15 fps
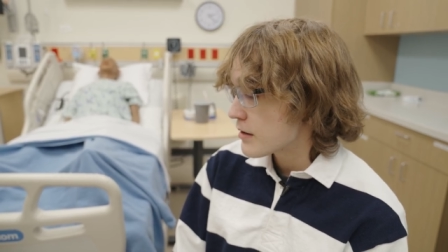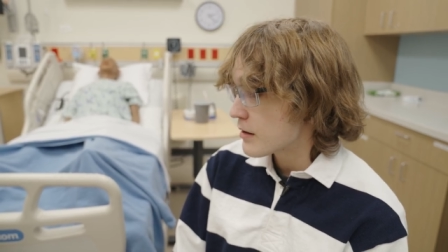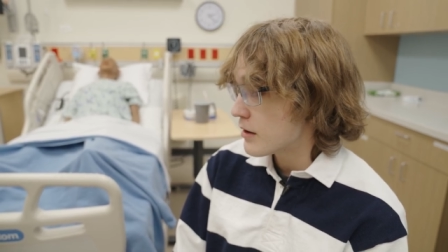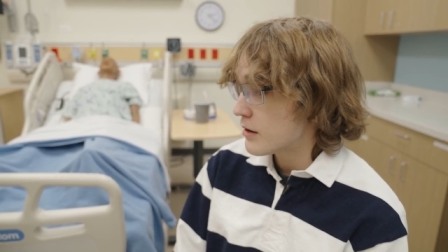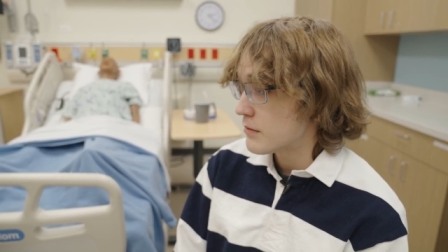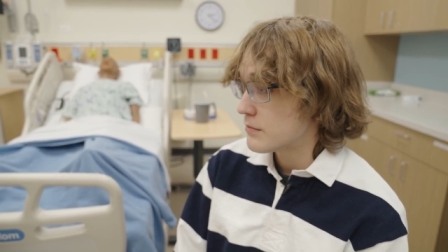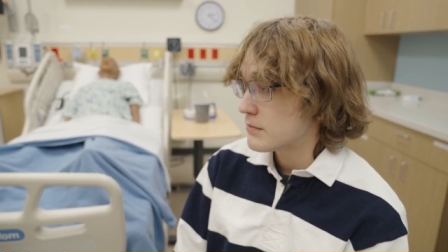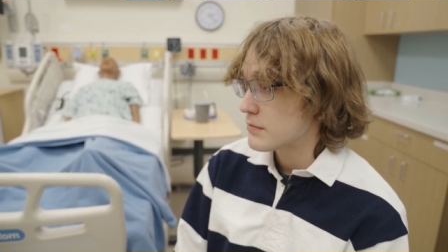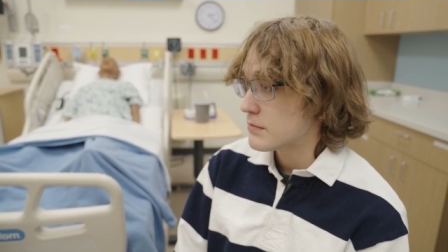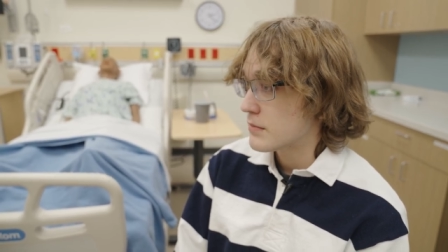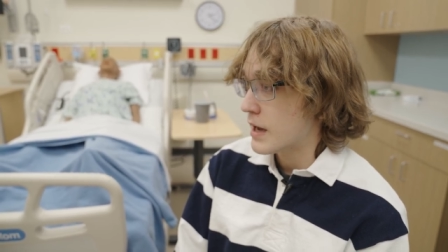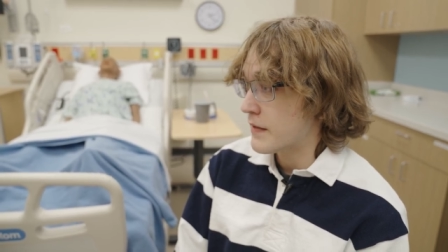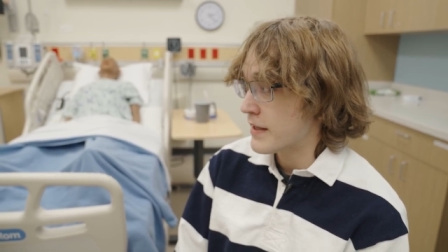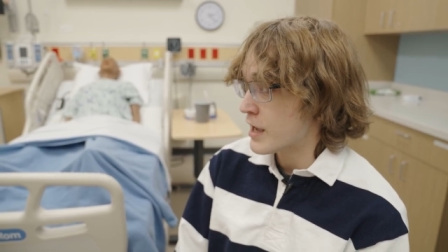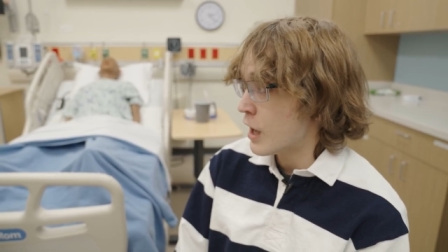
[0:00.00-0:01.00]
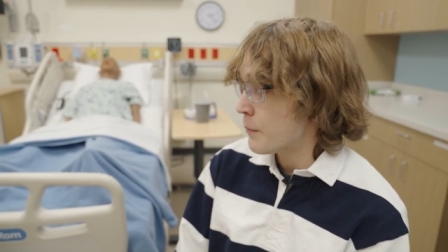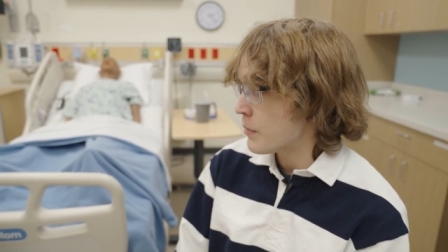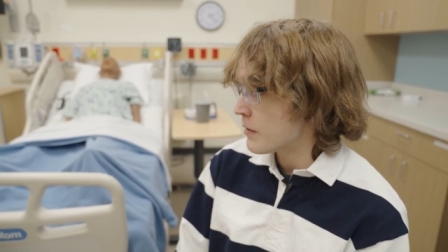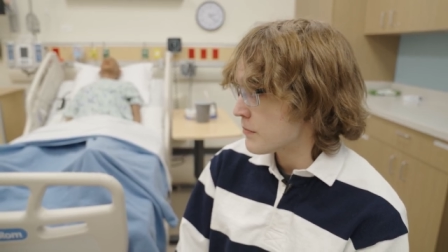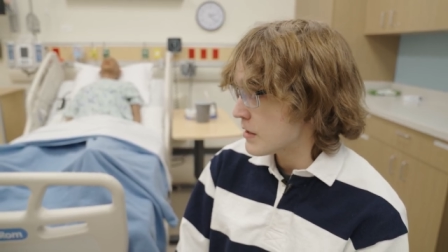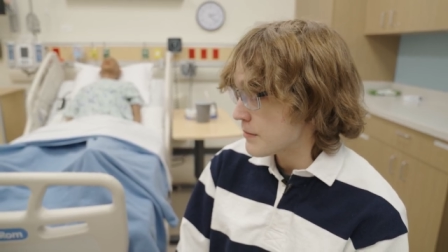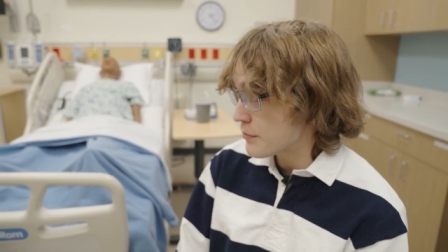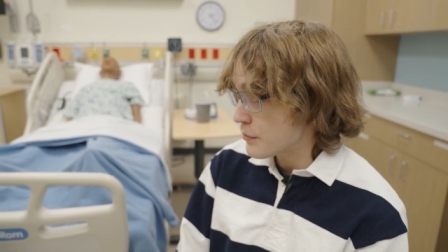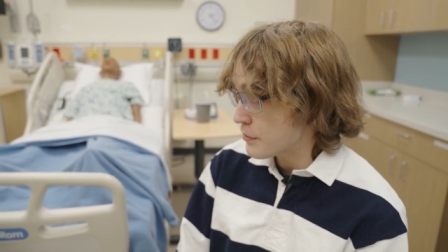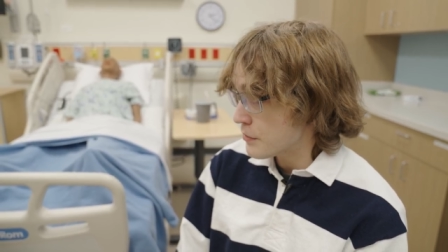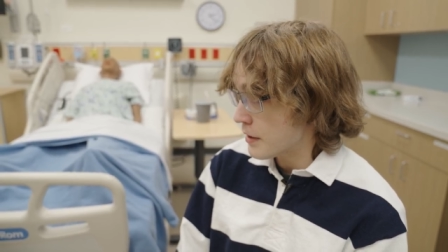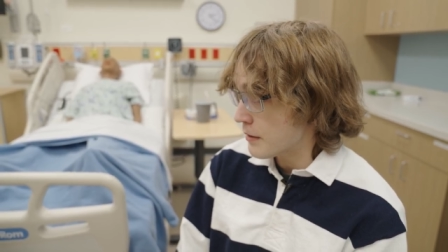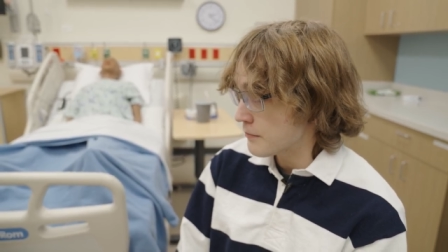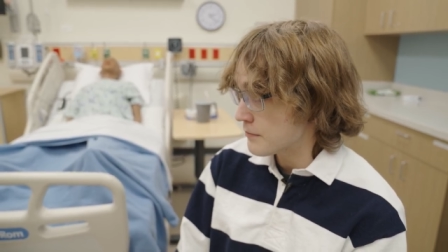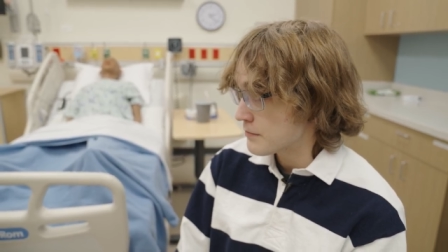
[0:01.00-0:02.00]
Um, I like helping people.
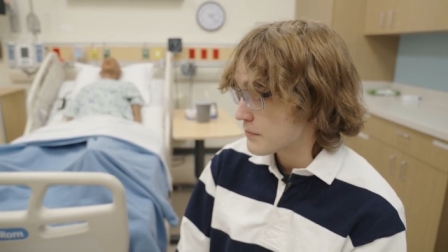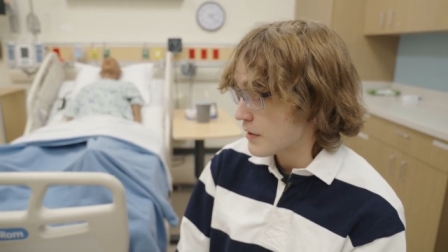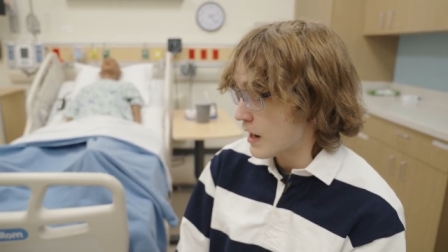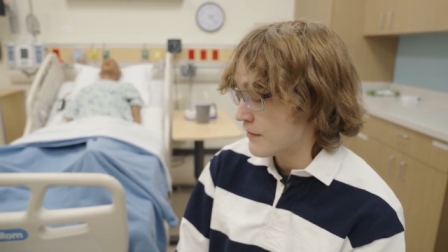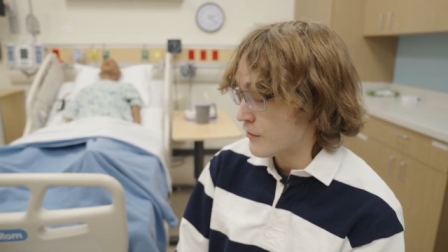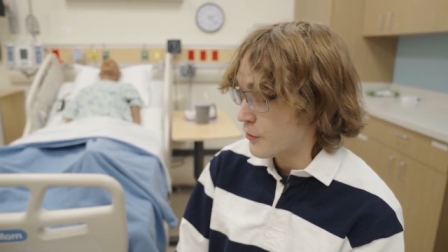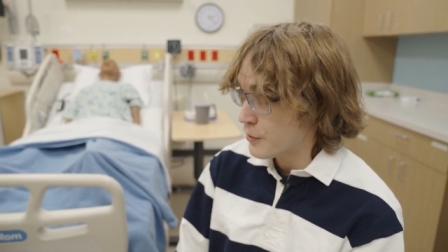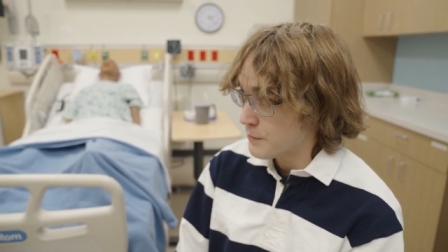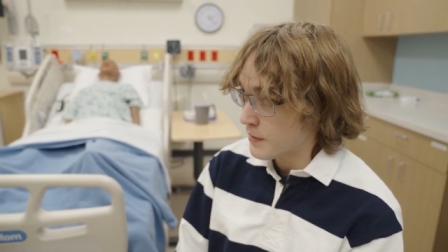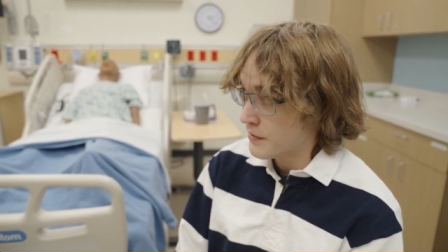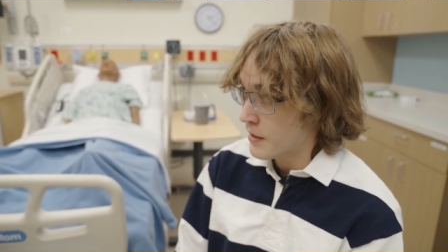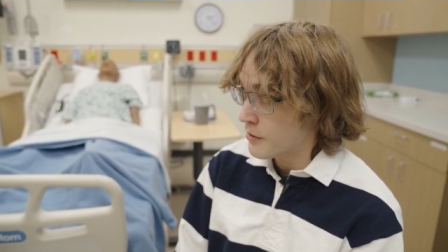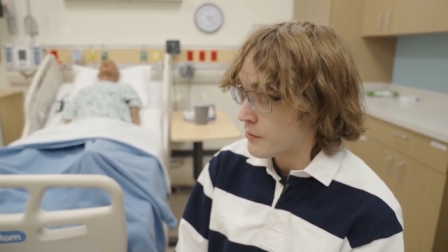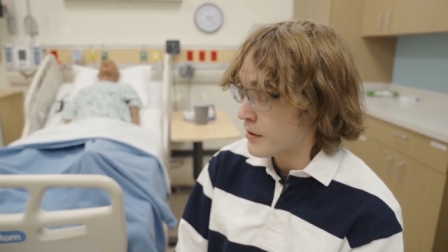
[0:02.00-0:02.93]
I've kind of always been that